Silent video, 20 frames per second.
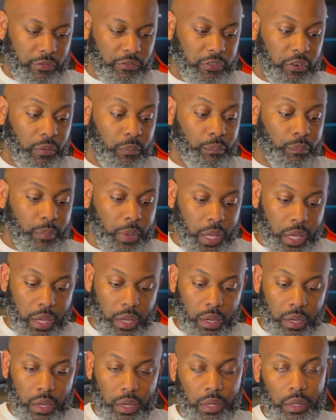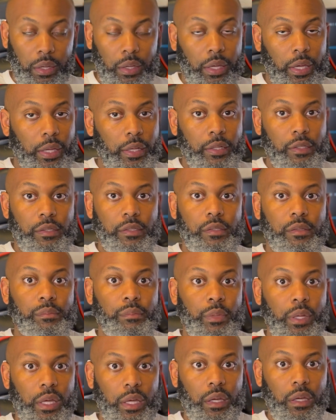For me, and again, this is
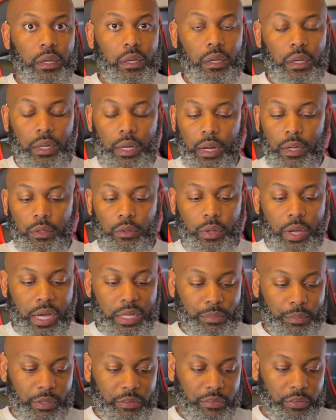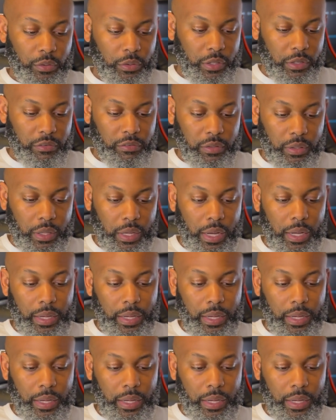me, and you guys may feel differently.